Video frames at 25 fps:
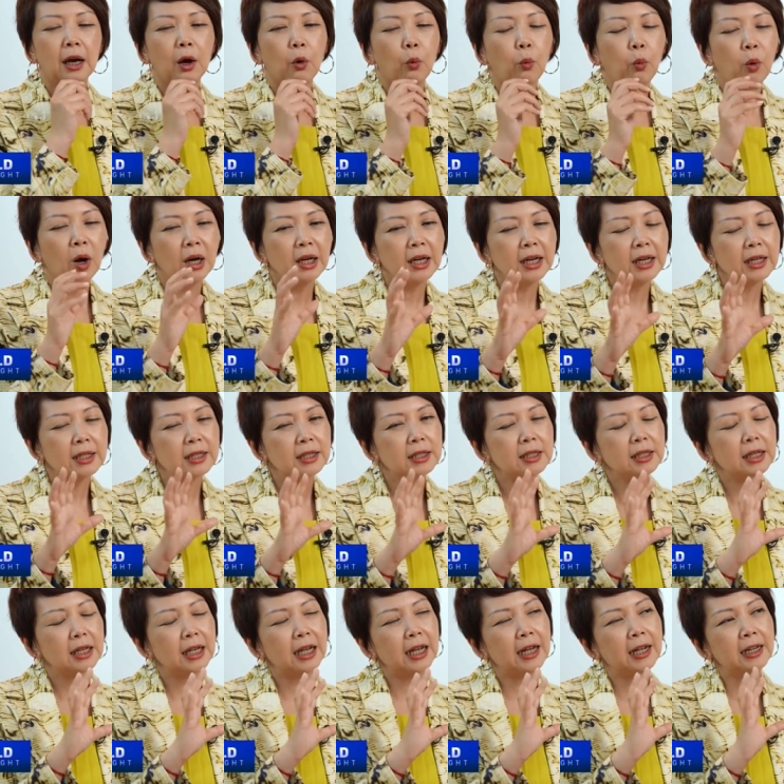what is
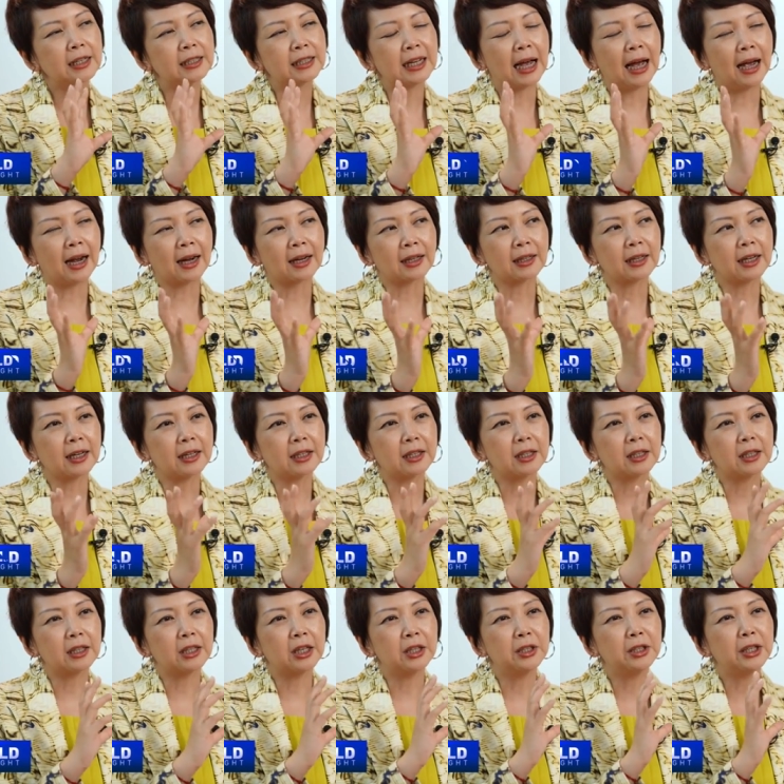exactly
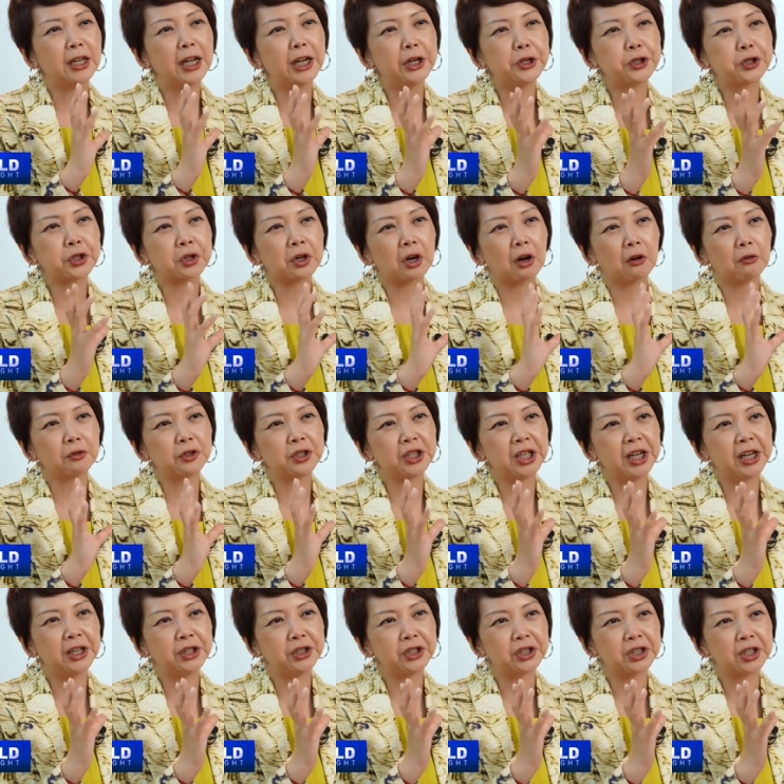the nature of
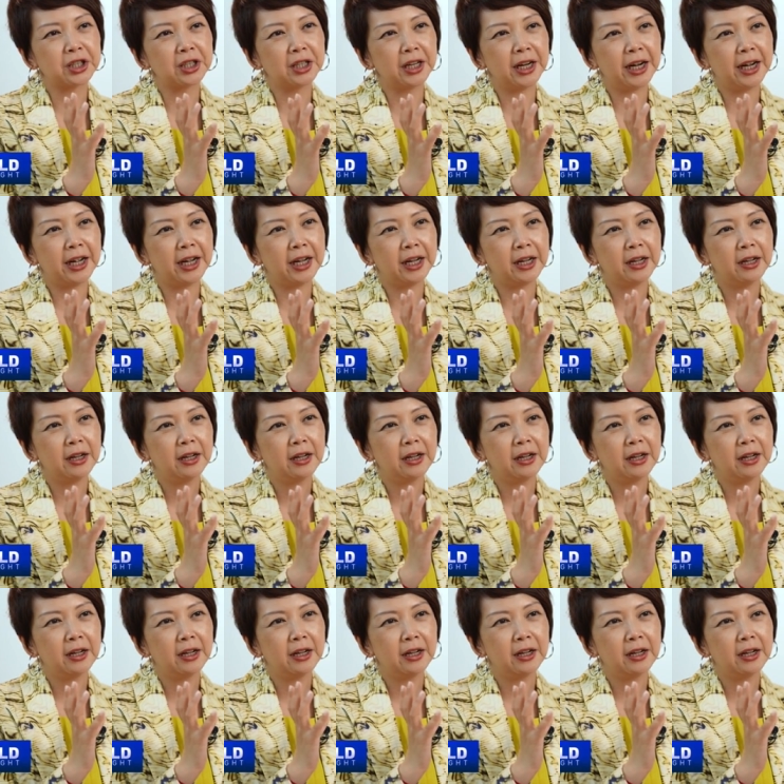change today?